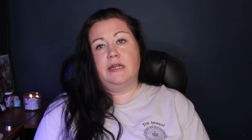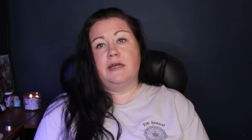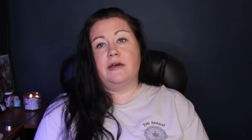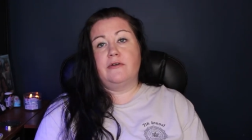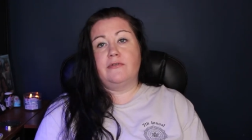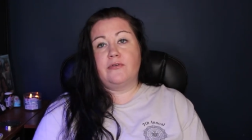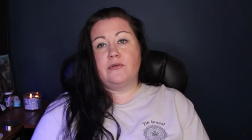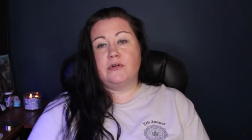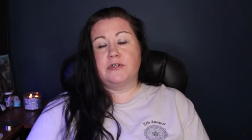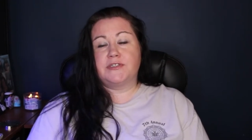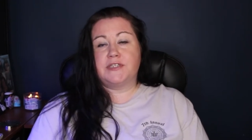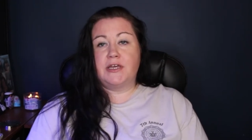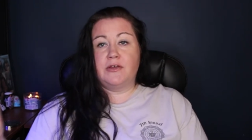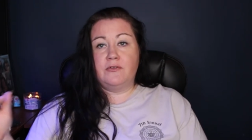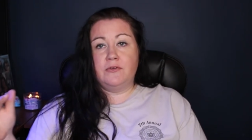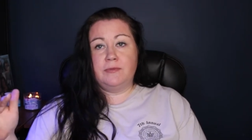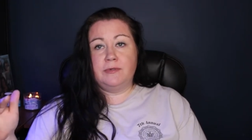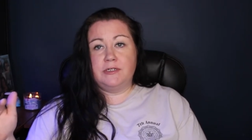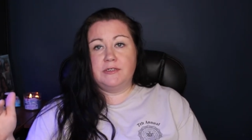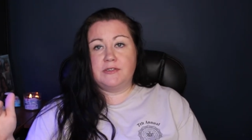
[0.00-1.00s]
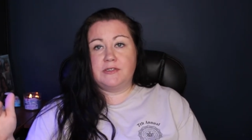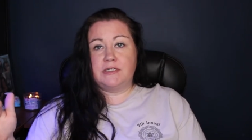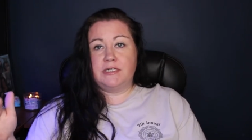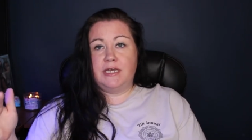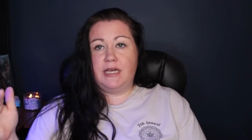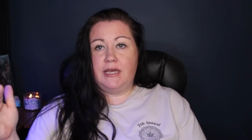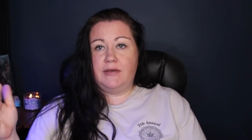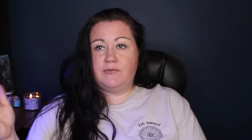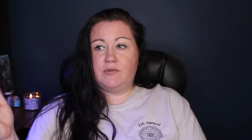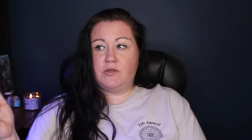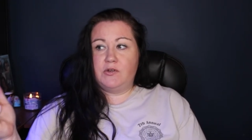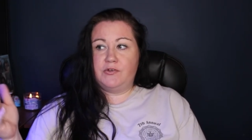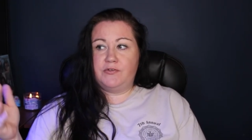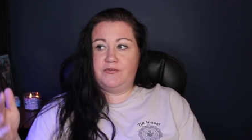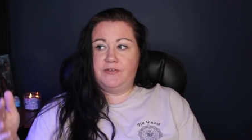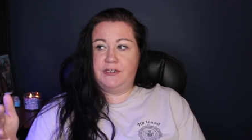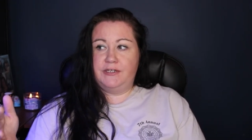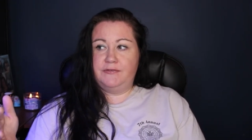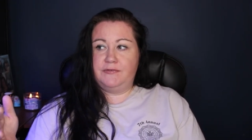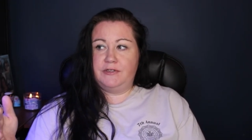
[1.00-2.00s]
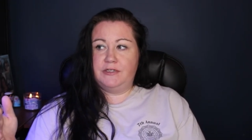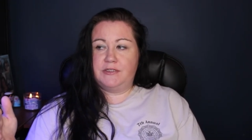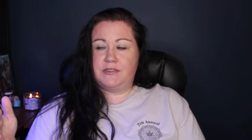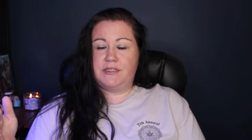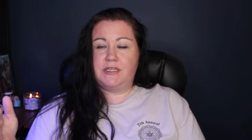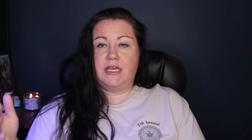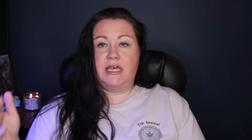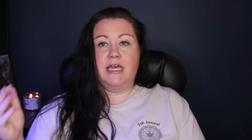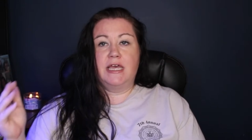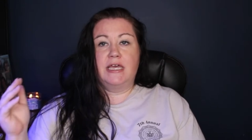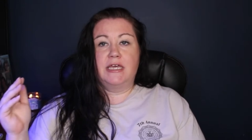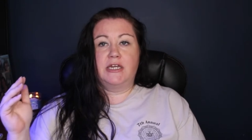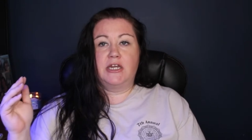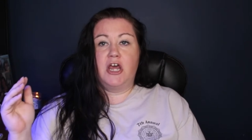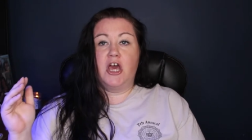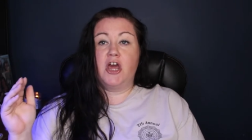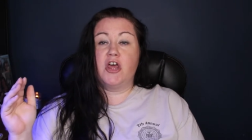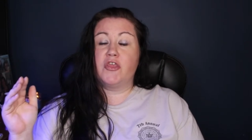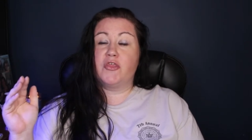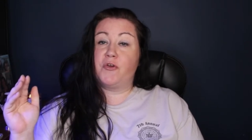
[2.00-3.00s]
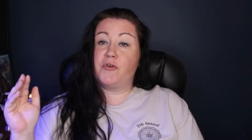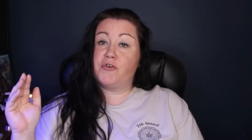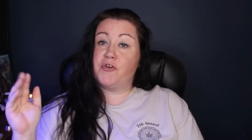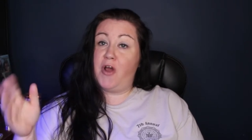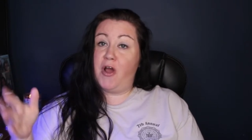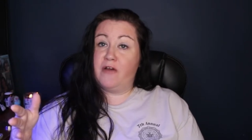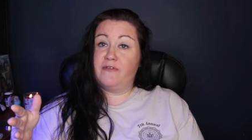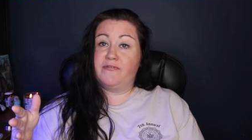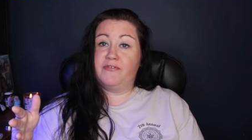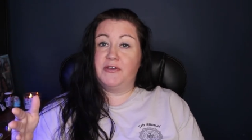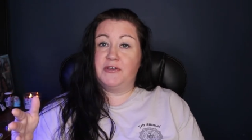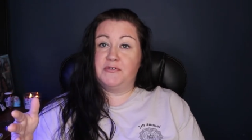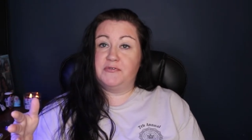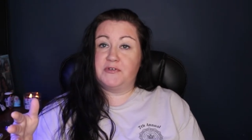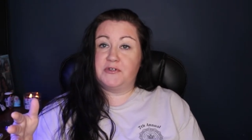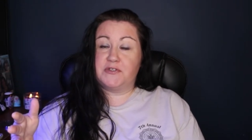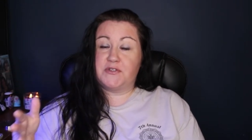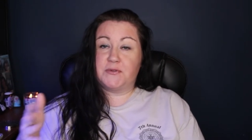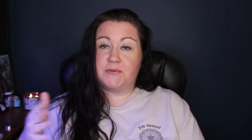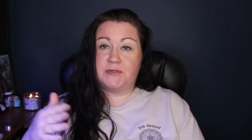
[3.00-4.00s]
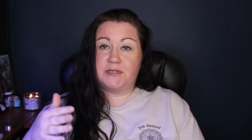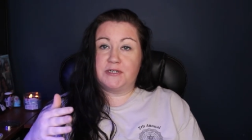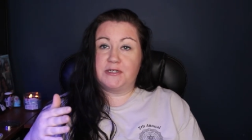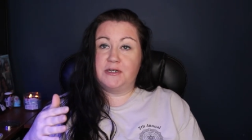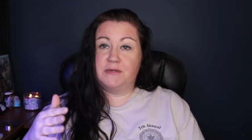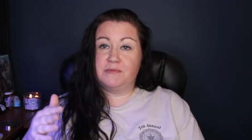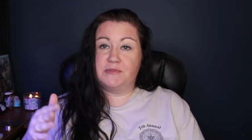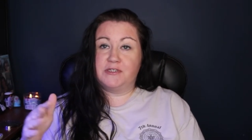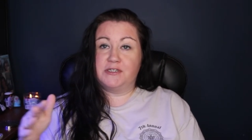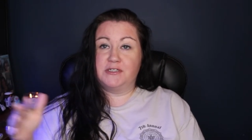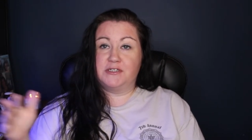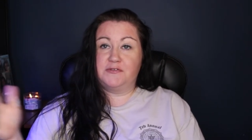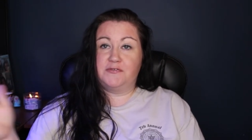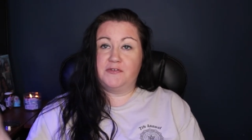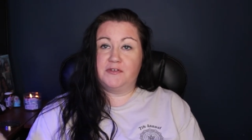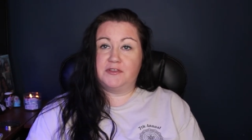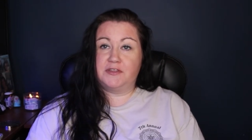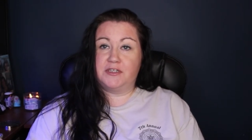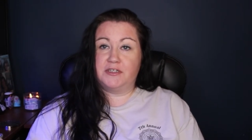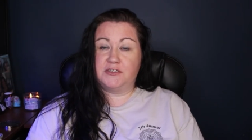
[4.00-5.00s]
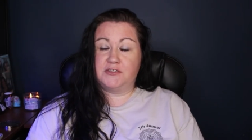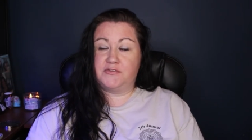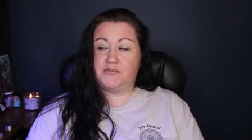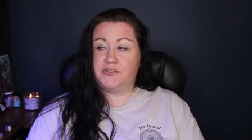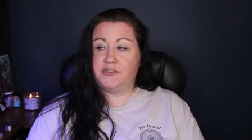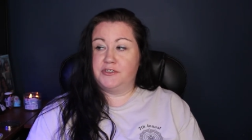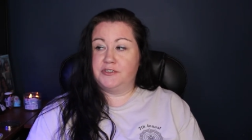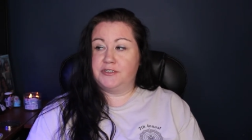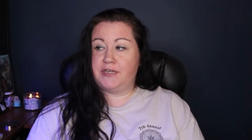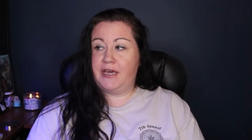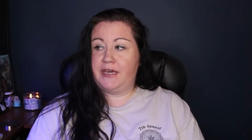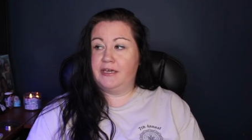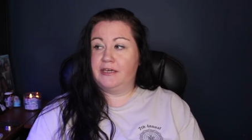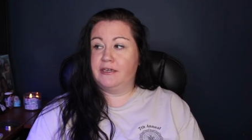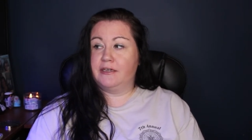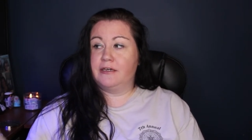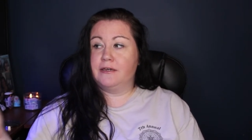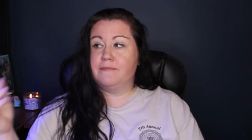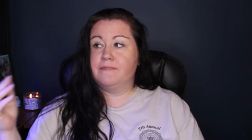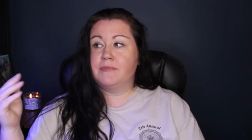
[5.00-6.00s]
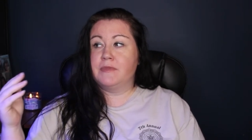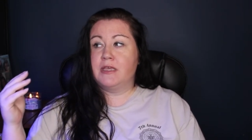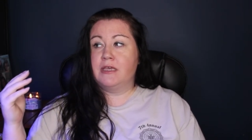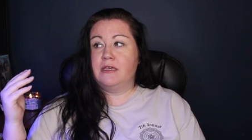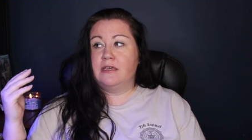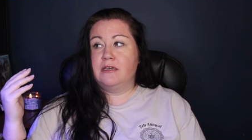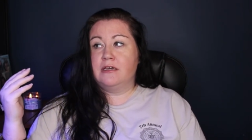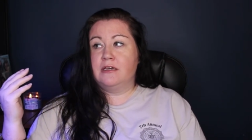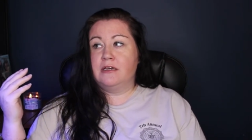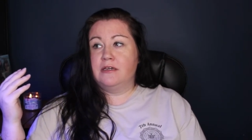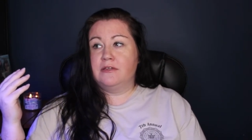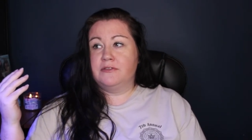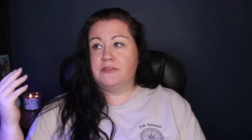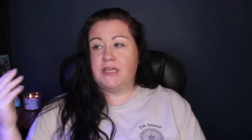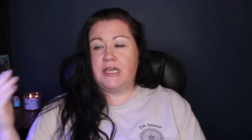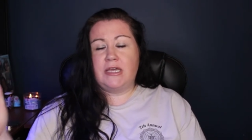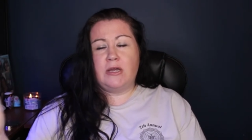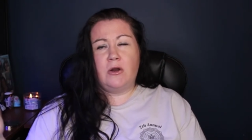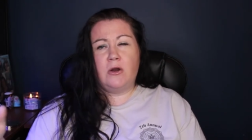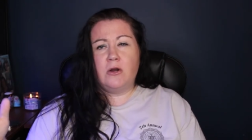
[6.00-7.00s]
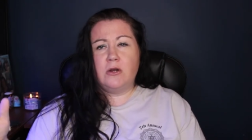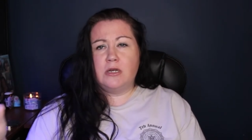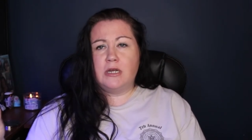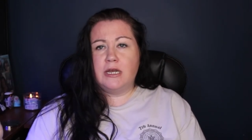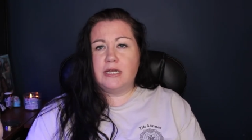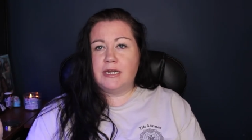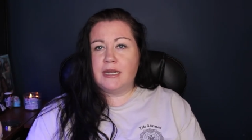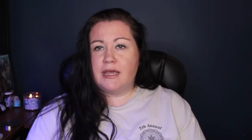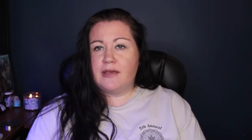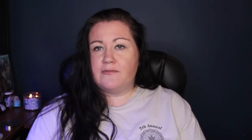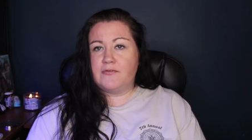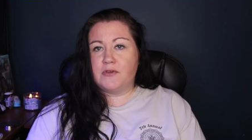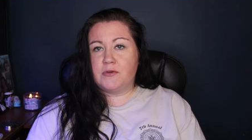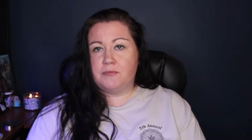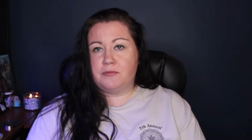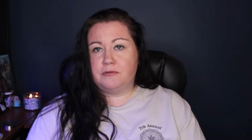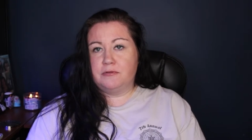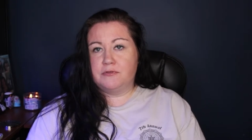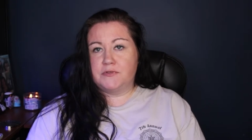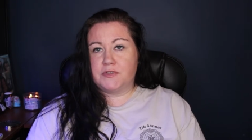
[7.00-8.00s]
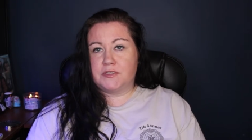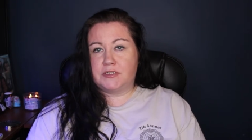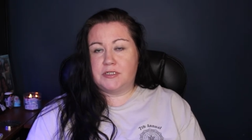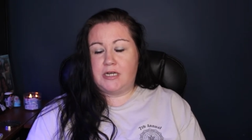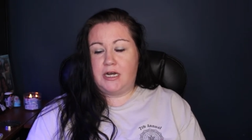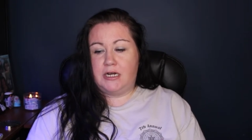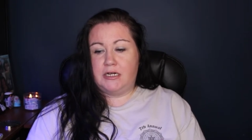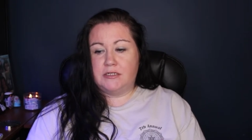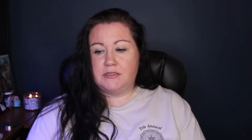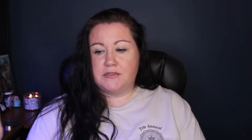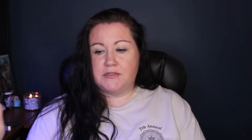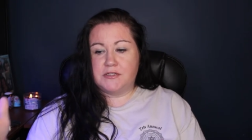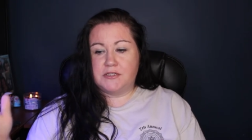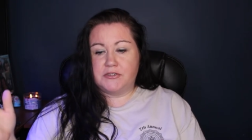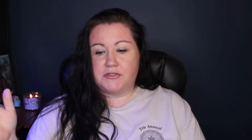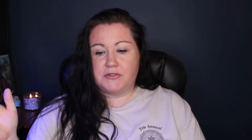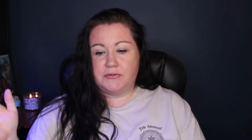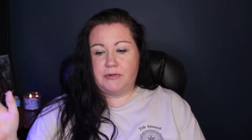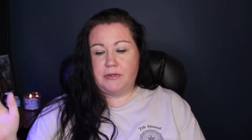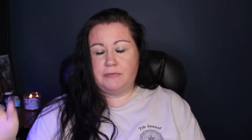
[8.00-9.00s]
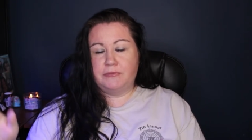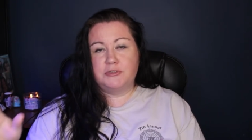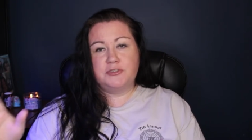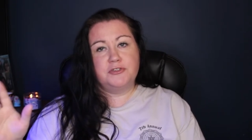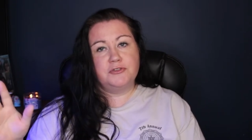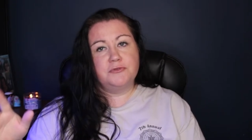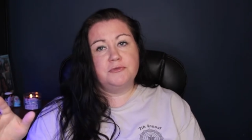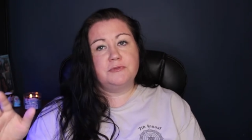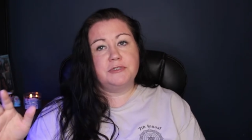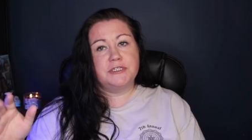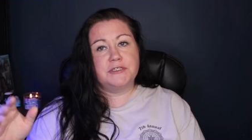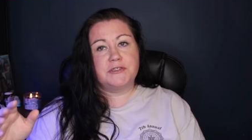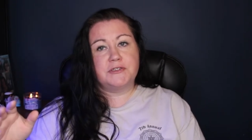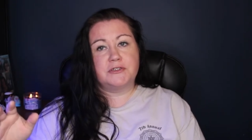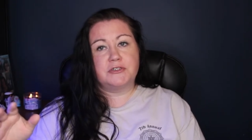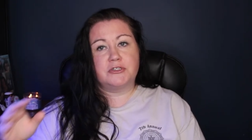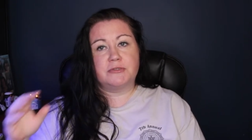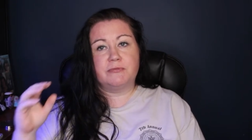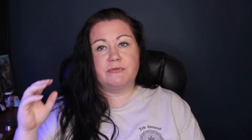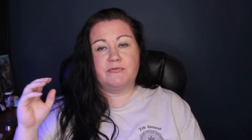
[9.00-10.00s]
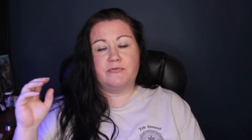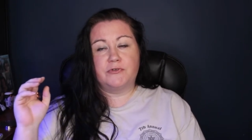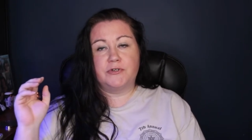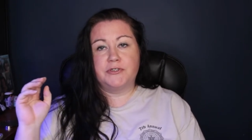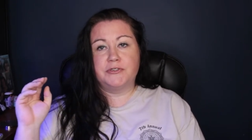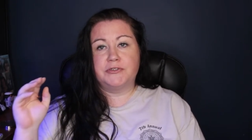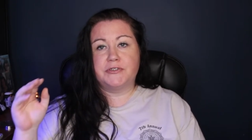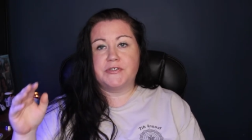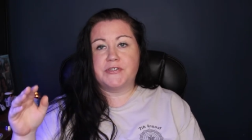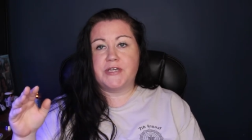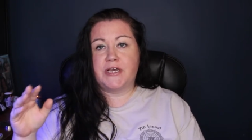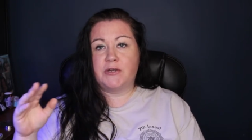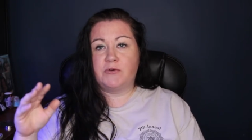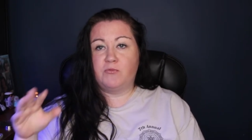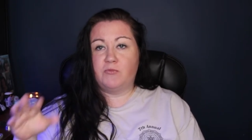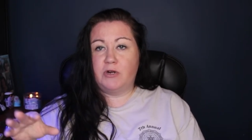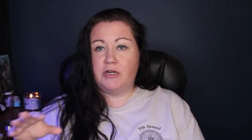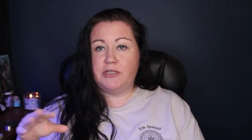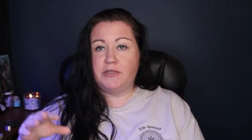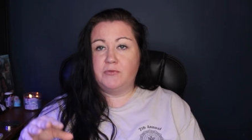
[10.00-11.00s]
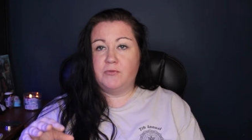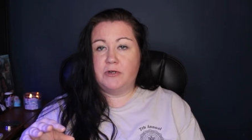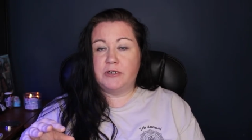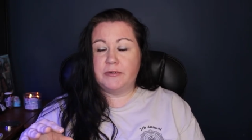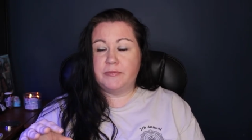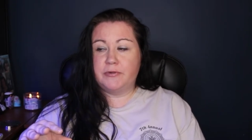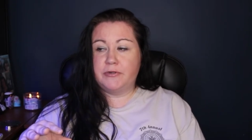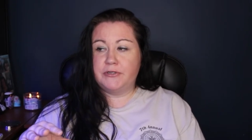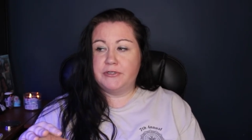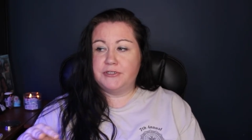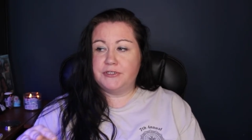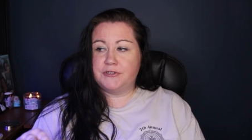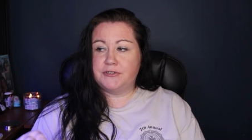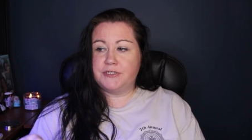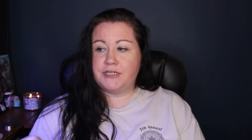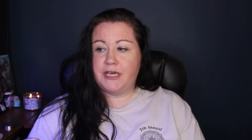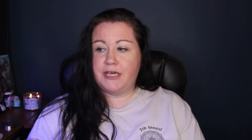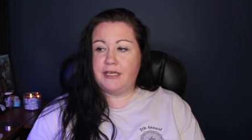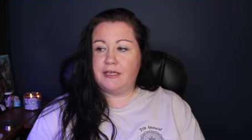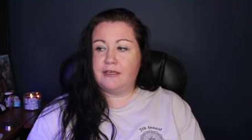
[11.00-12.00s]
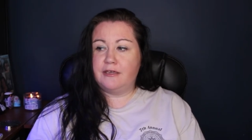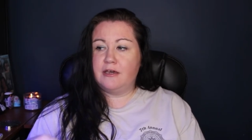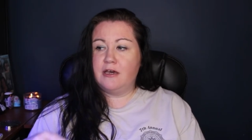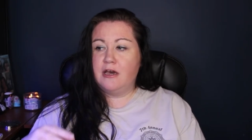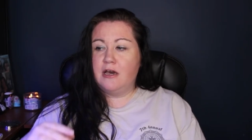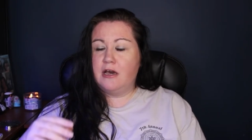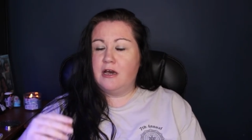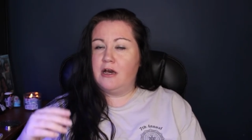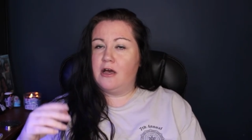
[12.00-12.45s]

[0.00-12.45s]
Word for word: Now of course everybody's gonna have their favorites and their not favorites when it comes to different things for your tank. They all kind of have their pros and cons, so I would do research before you decide what you want to put in your tank.